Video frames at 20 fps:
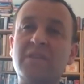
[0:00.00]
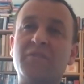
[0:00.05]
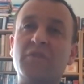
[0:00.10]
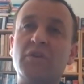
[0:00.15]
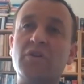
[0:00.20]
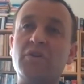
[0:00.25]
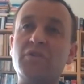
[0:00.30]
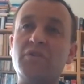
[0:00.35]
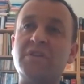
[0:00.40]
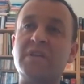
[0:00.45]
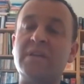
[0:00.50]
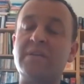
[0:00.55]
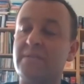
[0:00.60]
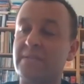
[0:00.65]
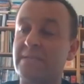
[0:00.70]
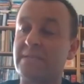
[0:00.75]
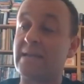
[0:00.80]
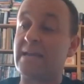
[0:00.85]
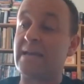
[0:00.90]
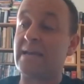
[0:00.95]
if you're
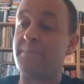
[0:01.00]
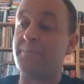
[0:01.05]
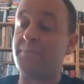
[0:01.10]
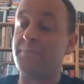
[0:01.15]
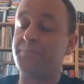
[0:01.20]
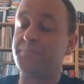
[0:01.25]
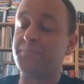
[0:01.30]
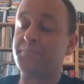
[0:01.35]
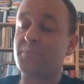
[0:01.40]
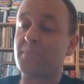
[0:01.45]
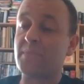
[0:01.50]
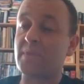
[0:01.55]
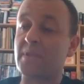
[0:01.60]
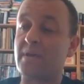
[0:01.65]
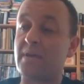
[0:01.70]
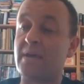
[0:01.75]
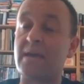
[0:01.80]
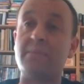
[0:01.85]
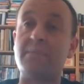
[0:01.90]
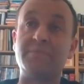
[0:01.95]
using
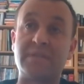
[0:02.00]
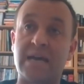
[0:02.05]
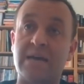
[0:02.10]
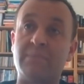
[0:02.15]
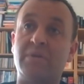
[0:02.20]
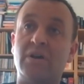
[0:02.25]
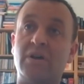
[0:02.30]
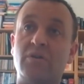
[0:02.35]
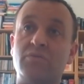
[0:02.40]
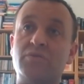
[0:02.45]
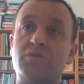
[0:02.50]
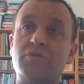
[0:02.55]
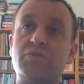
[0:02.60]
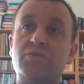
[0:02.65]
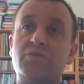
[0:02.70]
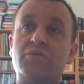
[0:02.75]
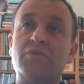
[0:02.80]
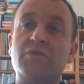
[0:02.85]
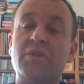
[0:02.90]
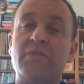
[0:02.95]
Tableau,
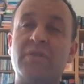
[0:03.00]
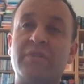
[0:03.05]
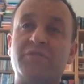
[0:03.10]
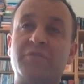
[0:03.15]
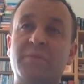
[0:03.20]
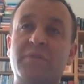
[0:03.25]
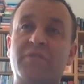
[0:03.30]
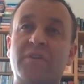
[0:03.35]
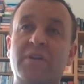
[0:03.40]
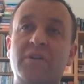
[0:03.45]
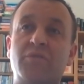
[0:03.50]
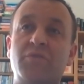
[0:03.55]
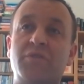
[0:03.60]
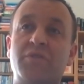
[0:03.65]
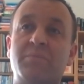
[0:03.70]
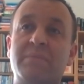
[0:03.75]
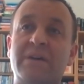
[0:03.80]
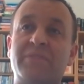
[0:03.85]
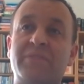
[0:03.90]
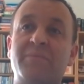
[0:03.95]
do you have to be very
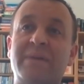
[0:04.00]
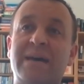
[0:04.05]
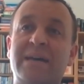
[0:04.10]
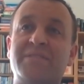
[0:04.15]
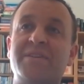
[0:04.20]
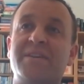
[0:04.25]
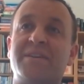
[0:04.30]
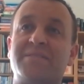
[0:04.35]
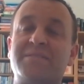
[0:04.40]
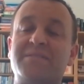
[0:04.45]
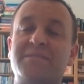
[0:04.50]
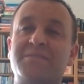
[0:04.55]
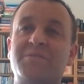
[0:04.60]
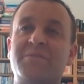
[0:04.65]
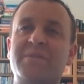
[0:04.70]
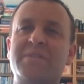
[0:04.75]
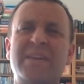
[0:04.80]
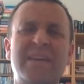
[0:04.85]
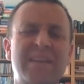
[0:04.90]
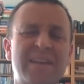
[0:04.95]
good at mathematics?
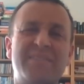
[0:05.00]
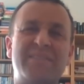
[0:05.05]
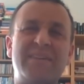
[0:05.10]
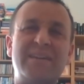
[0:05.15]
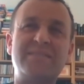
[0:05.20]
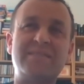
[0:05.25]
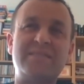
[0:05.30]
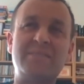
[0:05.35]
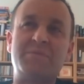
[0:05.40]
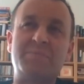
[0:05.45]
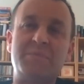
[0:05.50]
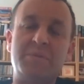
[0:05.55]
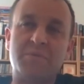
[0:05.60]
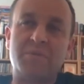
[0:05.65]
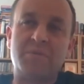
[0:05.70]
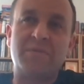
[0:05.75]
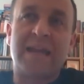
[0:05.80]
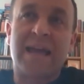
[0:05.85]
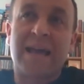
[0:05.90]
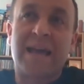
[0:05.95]
So that seems to be
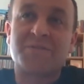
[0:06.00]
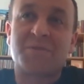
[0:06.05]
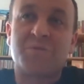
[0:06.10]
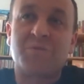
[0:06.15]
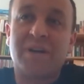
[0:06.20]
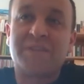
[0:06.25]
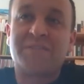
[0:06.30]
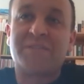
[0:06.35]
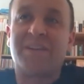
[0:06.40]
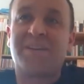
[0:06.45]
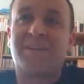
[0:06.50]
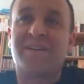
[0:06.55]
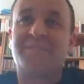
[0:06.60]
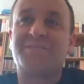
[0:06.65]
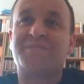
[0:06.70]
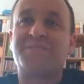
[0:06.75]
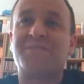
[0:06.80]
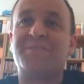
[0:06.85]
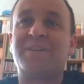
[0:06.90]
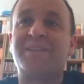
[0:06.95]
one they ask quite a
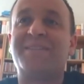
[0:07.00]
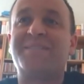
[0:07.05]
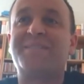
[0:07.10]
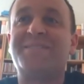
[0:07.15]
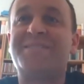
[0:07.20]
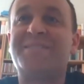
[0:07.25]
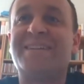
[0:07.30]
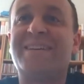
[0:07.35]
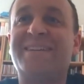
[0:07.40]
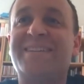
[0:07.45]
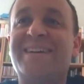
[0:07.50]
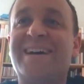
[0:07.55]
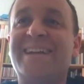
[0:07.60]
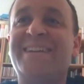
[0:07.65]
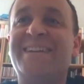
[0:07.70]
lot. So I'll just